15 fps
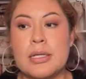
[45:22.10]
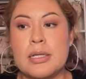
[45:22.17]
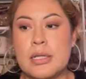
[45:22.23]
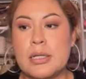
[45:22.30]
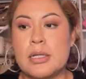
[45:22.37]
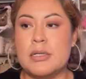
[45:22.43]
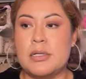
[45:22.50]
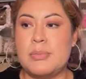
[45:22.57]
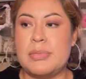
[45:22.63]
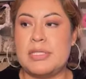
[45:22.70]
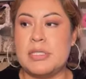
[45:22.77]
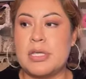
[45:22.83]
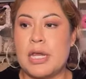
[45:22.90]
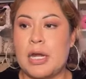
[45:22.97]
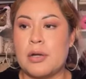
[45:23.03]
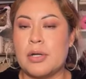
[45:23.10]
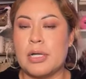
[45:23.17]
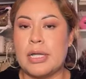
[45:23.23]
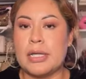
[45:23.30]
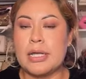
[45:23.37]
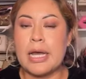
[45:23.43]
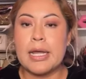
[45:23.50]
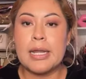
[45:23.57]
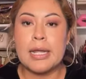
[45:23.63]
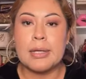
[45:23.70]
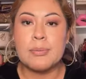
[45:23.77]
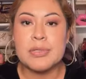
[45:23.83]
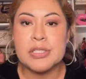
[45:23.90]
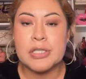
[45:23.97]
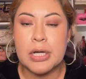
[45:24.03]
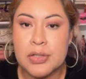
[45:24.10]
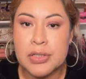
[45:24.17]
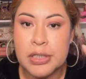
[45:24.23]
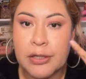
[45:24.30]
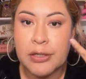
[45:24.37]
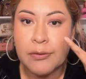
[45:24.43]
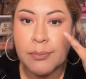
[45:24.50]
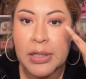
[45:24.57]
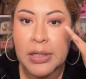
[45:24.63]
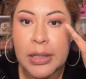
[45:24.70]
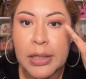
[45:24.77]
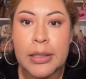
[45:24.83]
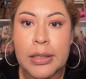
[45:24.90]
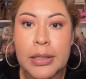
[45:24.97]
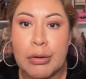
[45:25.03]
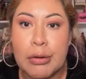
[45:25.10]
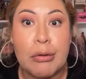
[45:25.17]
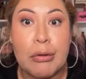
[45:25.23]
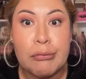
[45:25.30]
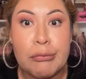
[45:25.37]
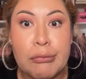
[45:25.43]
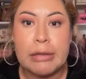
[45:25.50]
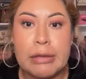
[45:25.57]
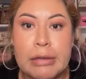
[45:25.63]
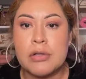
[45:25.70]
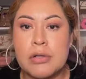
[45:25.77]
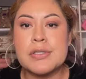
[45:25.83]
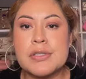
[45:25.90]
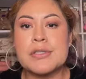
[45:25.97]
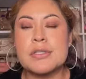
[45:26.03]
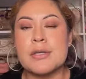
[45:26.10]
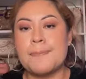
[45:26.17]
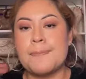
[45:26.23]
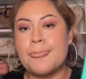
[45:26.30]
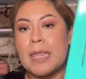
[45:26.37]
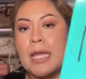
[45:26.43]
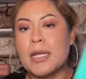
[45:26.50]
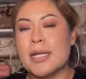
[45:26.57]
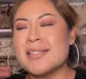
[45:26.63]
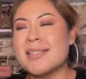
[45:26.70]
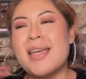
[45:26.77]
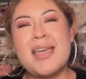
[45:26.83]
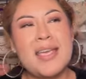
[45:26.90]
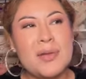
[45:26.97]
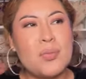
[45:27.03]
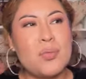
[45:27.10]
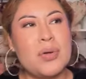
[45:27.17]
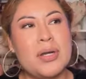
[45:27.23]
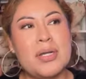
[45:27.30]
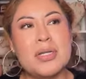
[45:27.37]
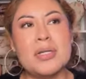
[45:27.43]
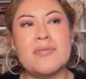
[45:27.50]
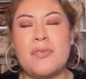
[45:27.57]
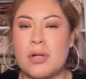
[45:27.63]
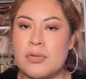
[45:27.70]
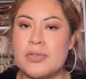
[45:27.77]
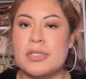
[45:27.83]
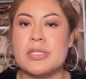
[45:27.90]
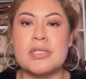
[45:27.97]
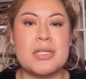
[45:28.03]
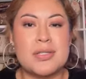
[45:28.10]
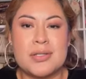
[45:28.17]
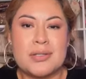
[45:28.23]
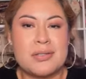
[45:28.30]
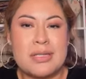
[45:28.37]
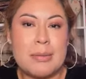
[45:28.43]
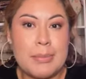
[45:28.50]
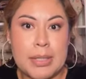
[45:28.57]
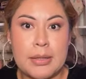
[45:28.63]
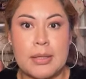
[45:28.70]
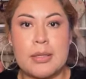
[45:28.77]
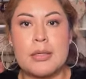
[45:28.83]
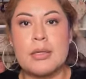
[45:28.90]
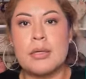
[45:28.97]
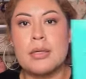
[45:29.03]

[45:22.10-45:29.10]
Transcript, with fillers: need a good mascara. Like I like mascaras that give me like you know like falsies, cause I hate wearing falsies. I just not my thing